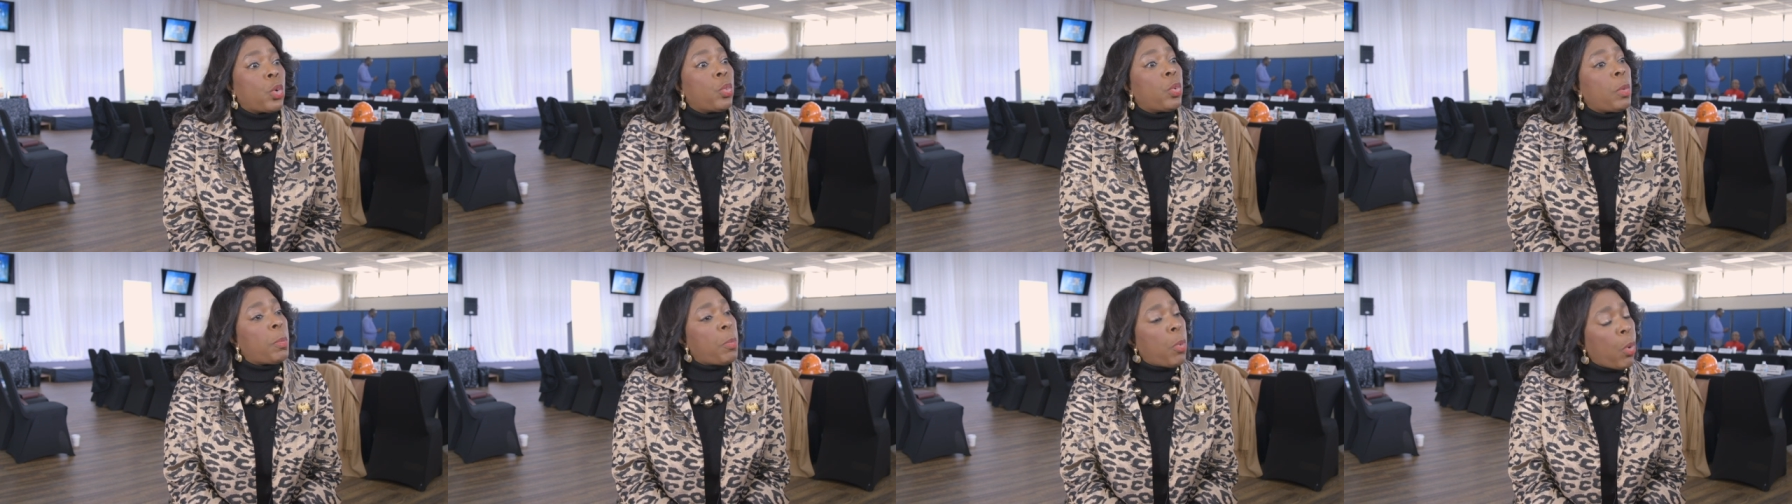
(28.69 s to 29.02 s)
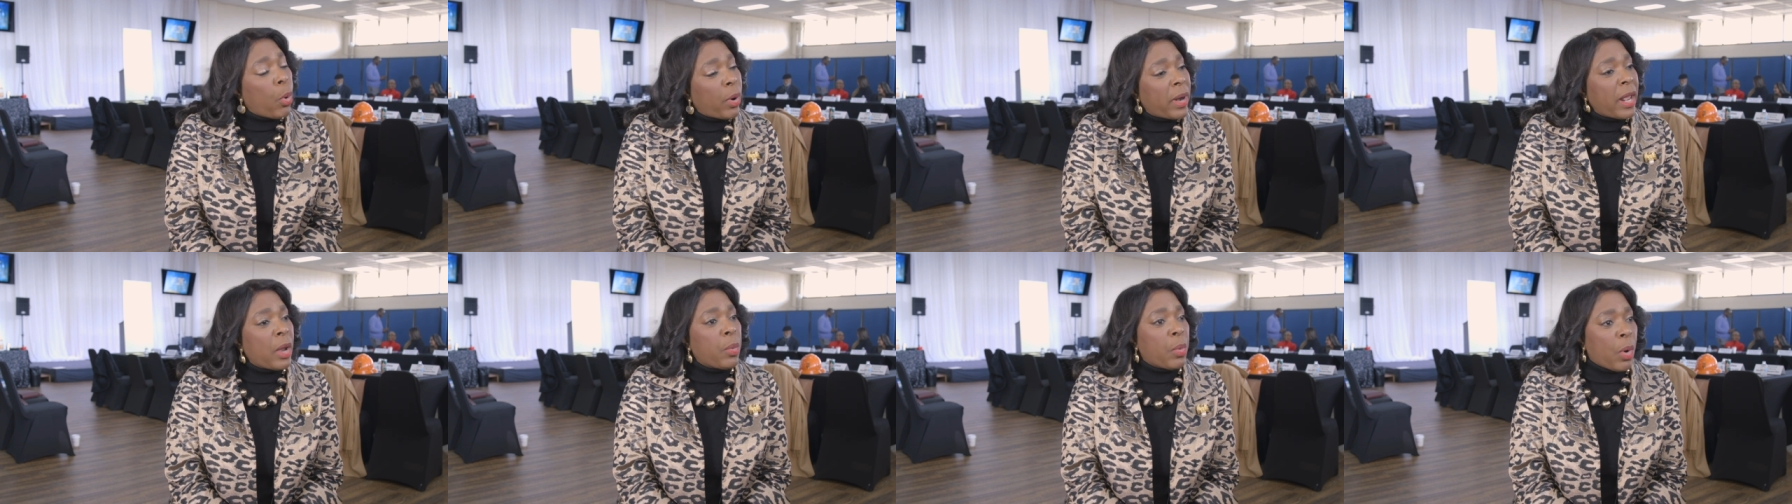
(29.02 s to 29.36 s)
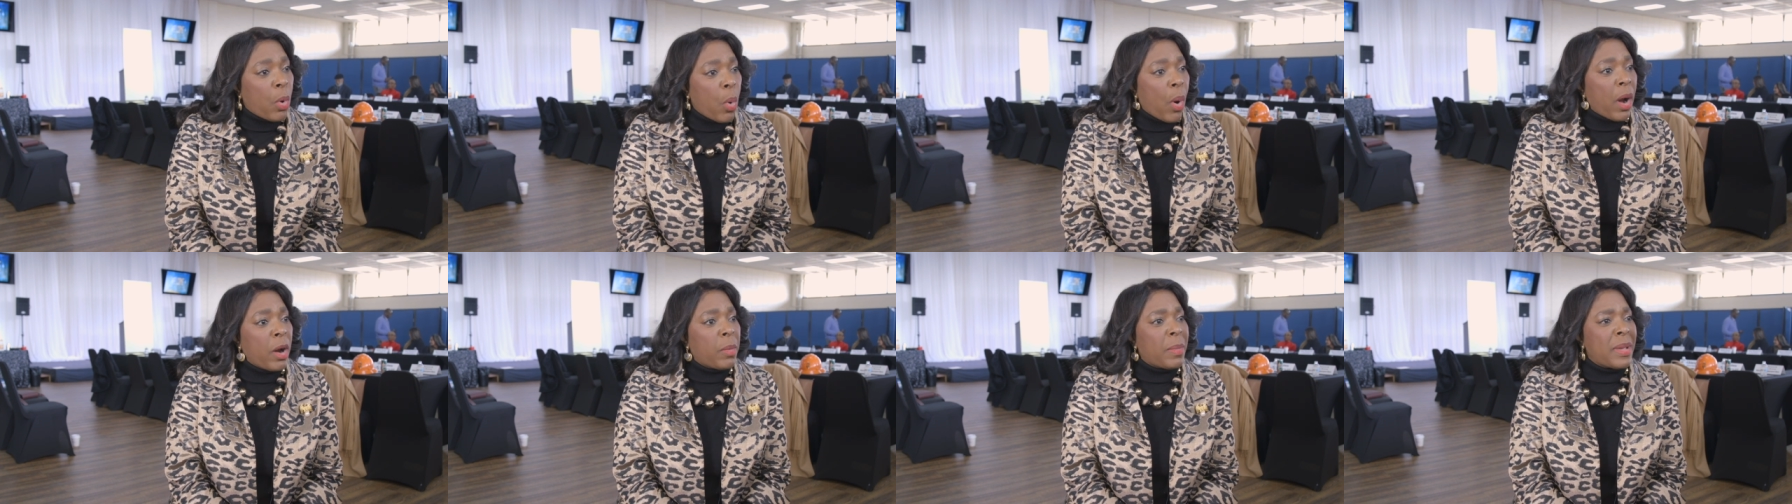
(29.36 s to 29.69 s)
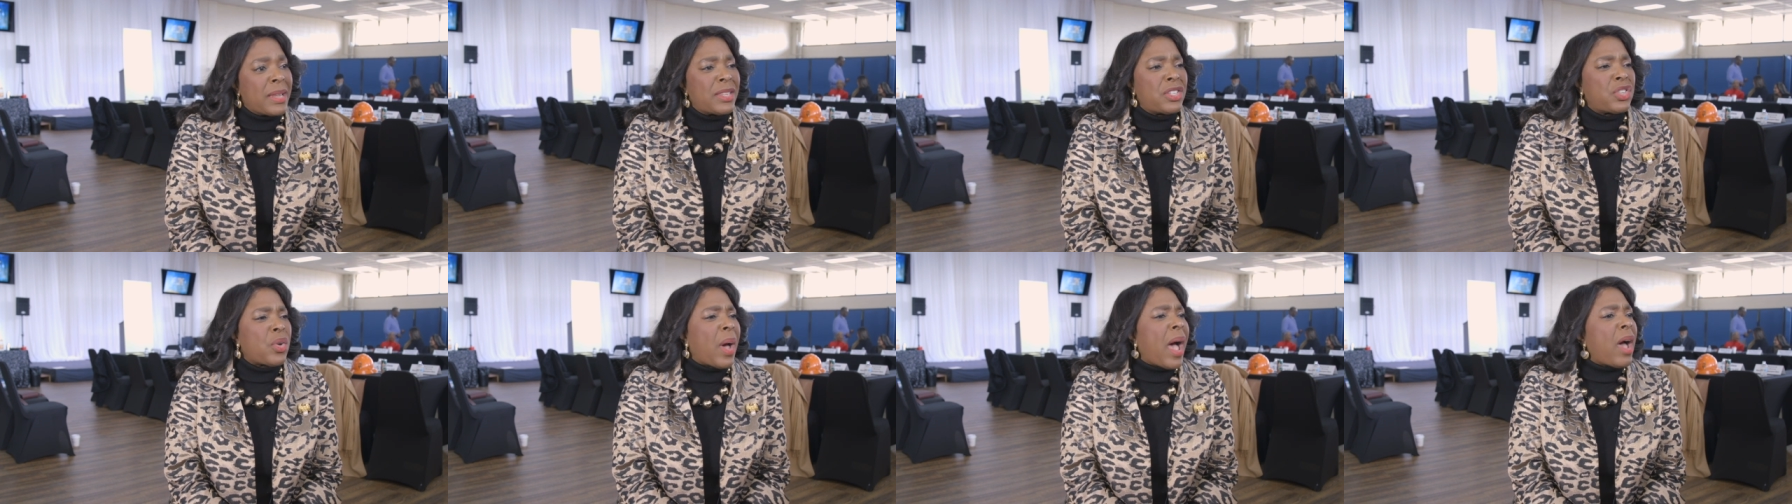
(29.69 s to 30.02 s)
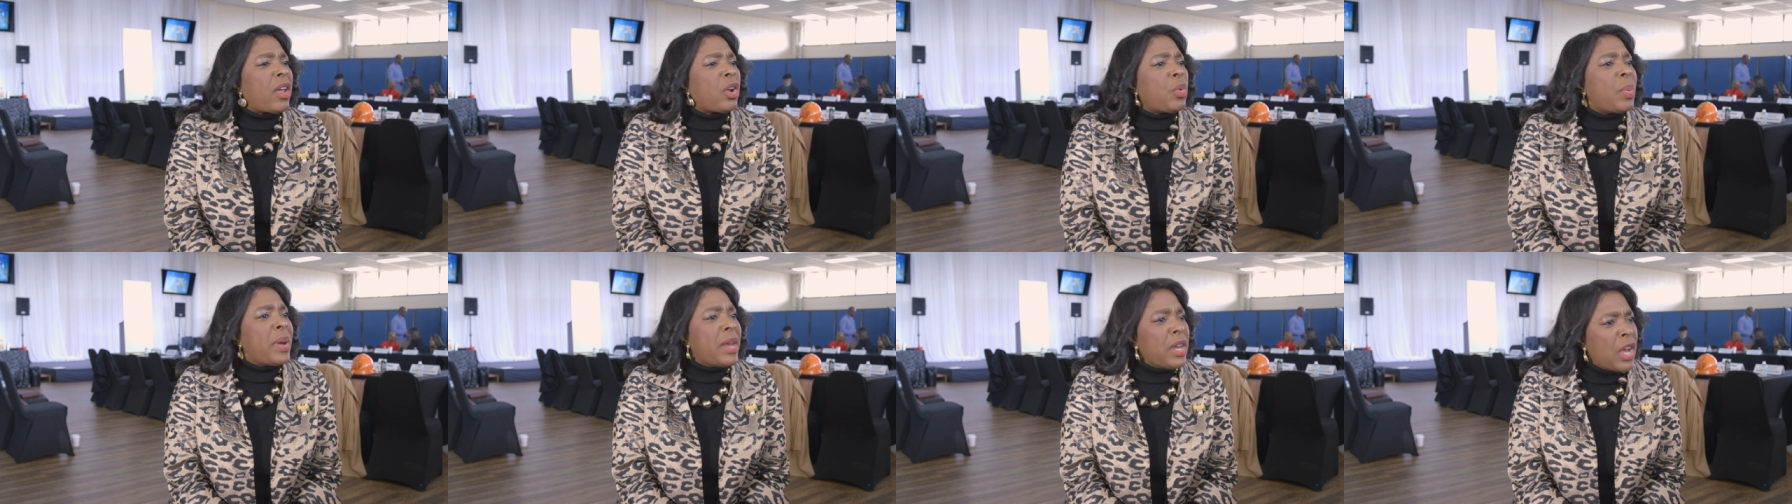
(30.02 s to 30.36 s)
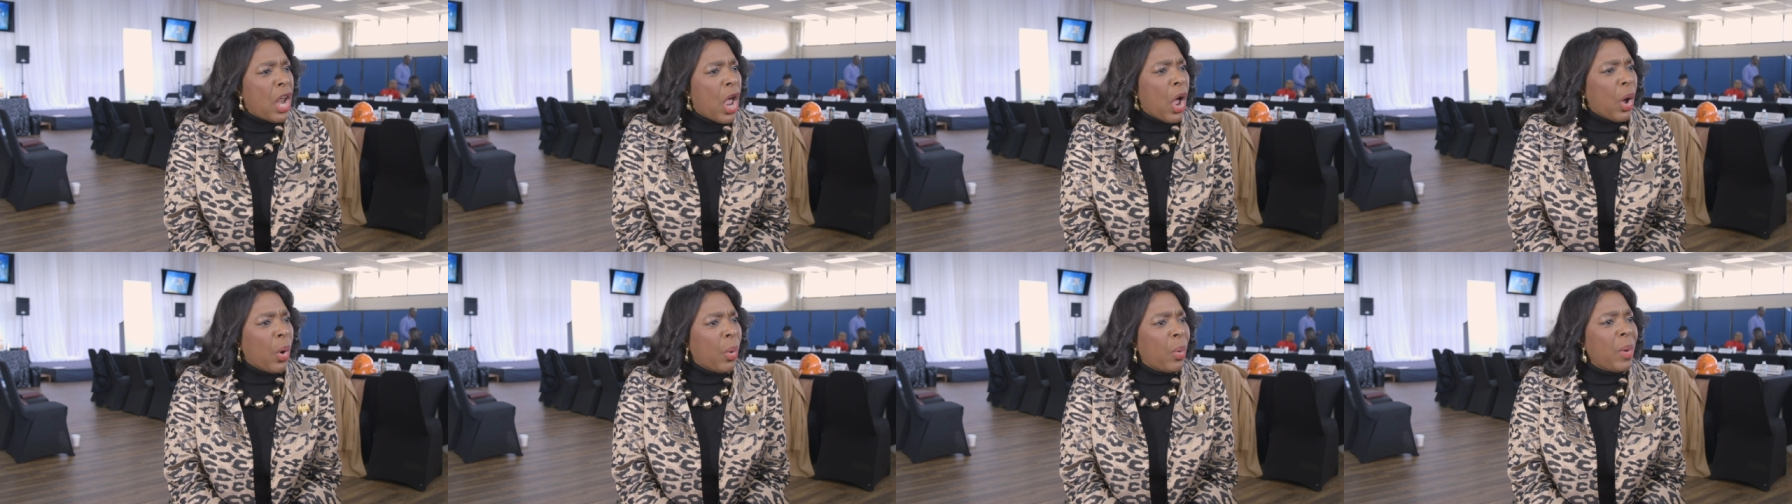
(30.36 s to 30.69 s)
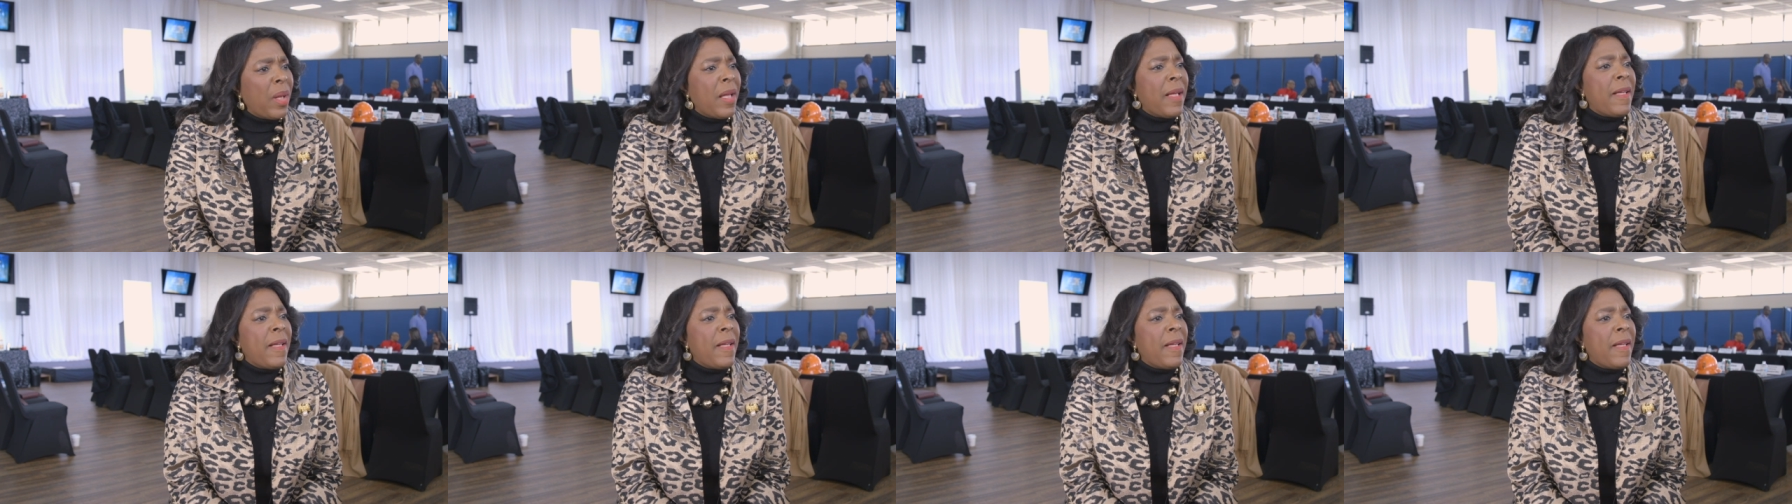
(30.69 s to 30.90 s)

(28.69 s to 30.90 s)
reporting requirements. So how do we know